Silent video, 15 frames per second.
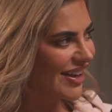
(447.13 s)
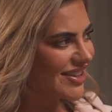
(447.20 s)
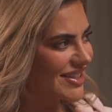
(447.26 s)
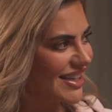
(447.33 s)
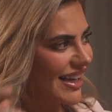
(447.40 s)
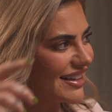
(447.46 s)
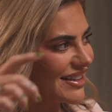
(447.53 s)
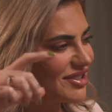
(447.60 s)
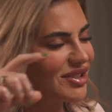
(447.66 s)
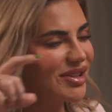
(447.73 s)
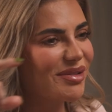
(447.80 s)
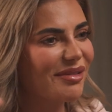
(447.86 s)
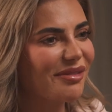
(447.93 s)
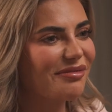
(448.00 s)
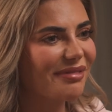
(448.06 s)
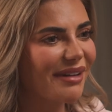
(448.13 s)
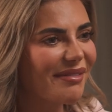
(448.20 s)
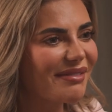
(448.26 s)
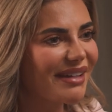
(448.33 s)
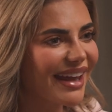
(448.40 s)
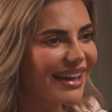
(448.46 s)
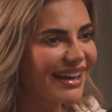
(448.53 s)
So he had this queue of
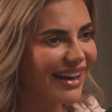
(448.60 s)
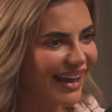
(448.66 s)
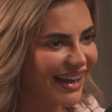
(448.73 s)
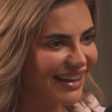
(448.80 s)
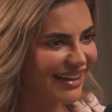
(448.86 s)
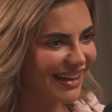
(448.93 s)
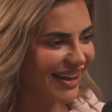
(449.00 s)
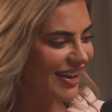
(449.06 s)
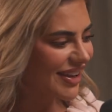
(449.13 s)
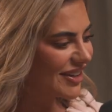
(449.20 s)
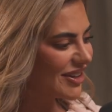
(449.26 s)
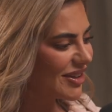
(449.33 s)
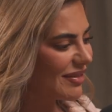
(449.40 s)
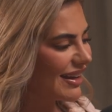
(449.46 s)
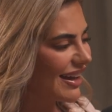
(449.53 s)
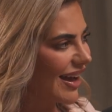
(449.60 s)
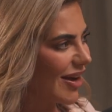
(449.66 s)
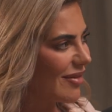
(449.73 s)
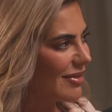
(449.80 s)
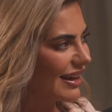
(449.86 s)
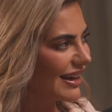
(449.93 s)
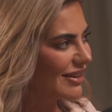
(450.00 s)
women like queuing
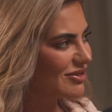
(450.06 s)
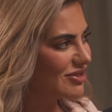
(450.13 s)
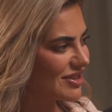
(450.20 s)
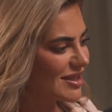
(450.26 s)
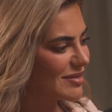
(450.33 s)
up and he was just